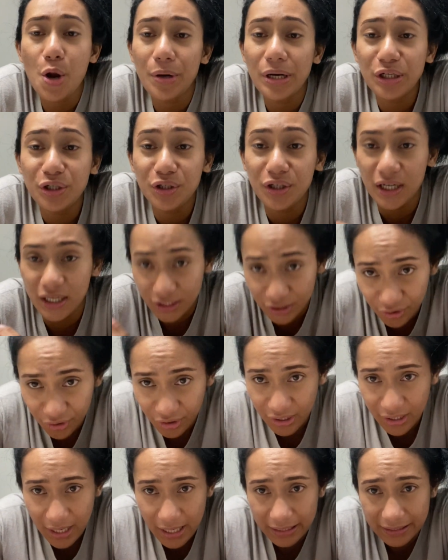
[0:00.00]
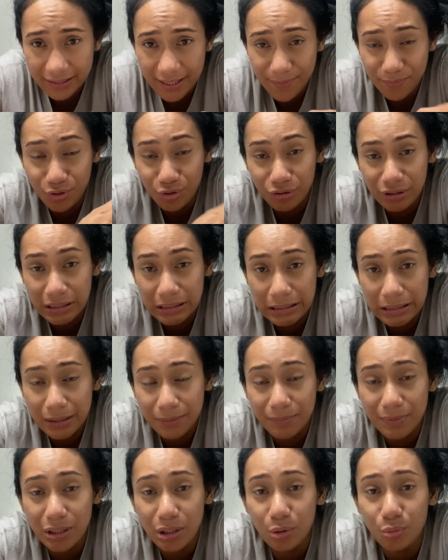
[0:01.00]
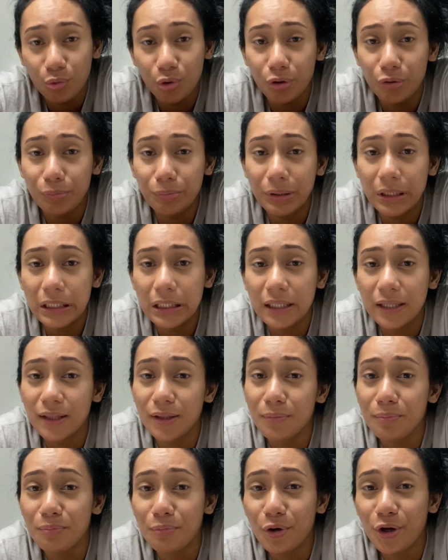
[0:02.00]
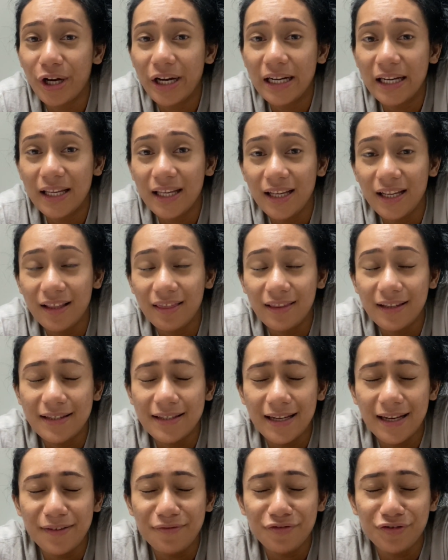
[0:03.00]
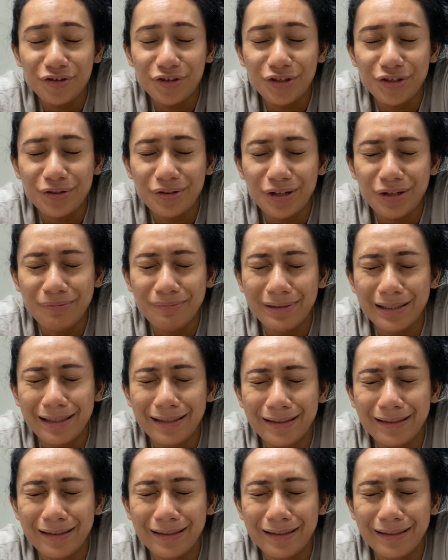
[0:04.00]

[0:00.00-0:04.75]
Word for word: right, you guys, so the next time you see me will be in the morning, the day of surgery. Oh my